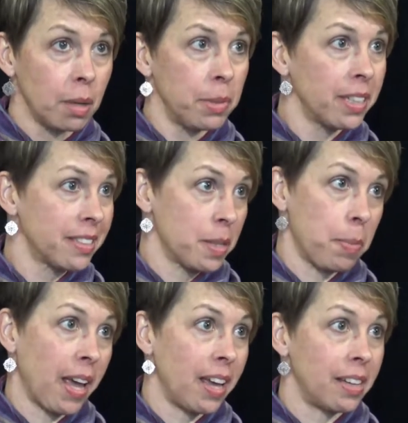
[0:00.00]
because the
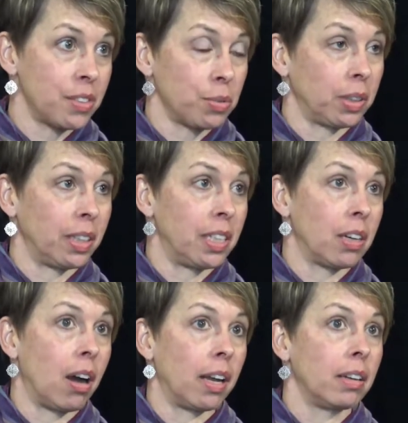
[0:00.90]
pay is really
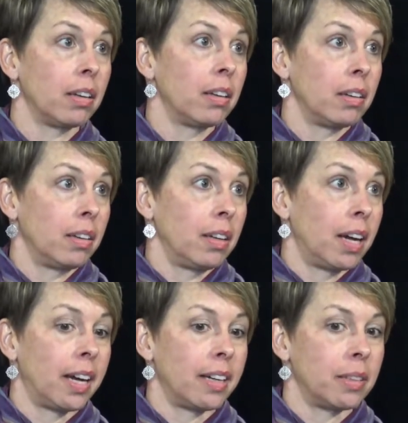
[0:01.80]
not
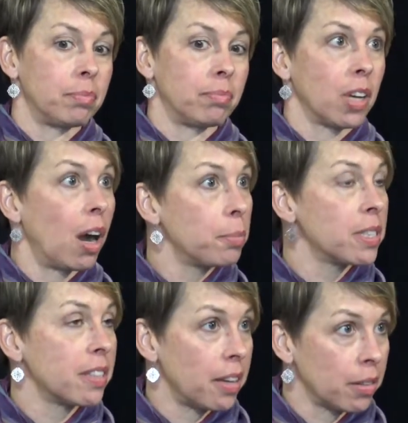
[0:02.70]
um,
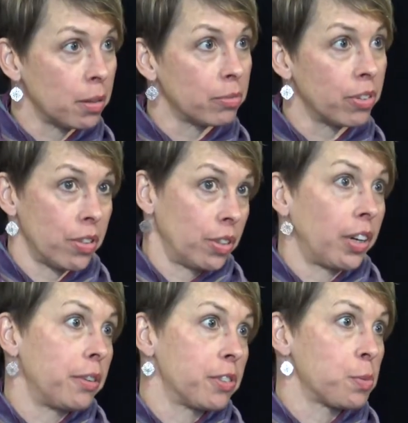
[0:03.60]
compensating them for the
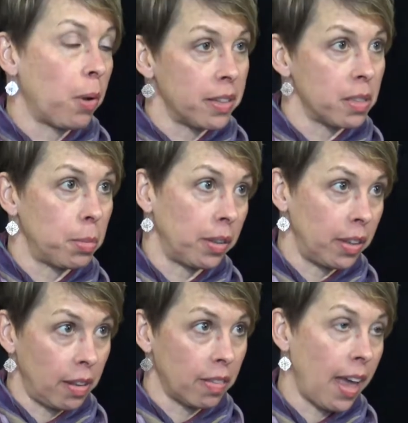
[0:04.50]
great
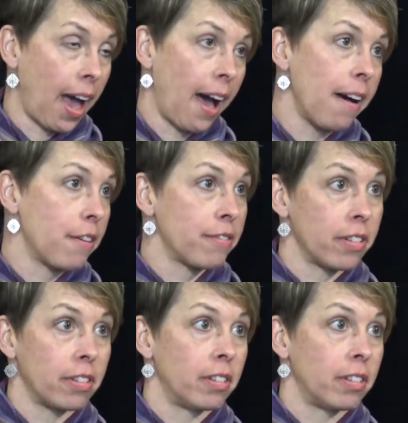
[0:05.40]
responsibility that they have.